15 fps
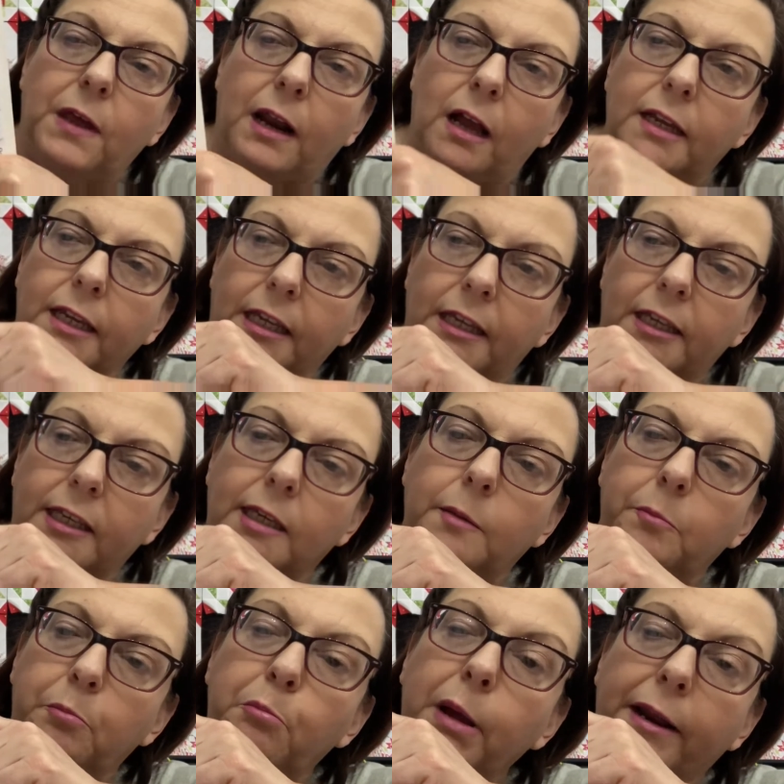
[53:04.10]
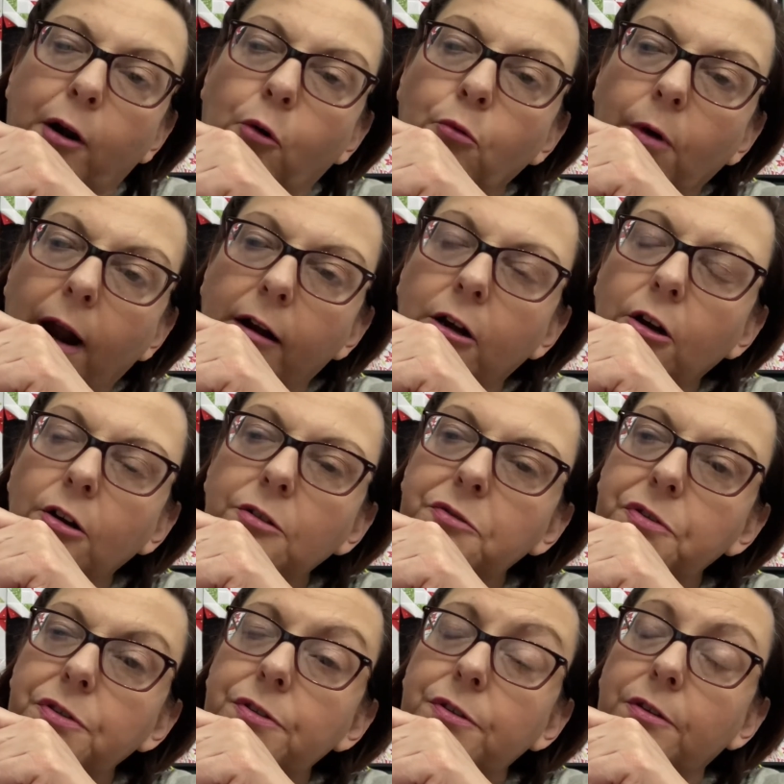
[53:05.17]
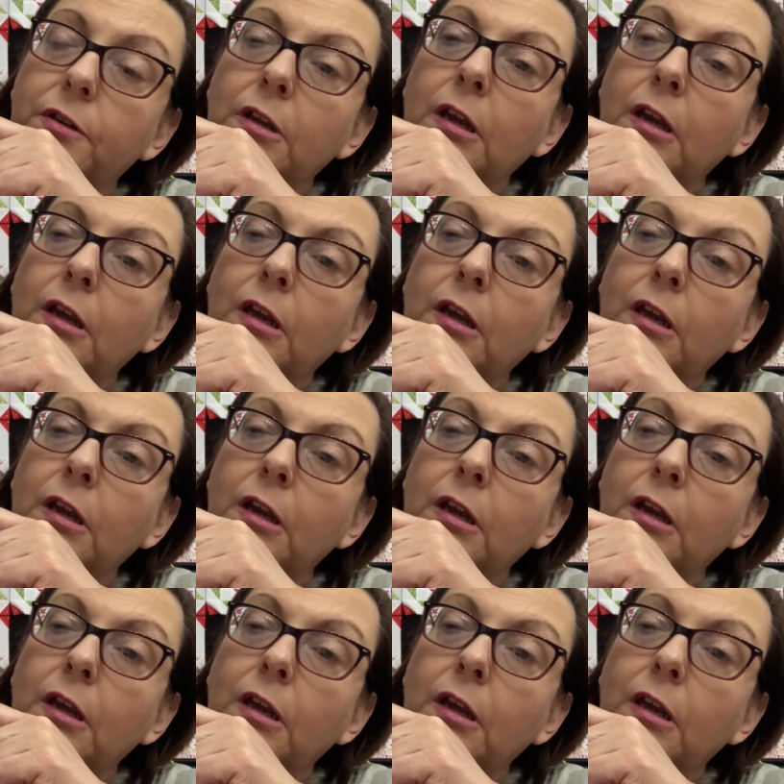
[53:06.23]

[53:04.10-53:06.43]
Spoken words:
I can keep better records.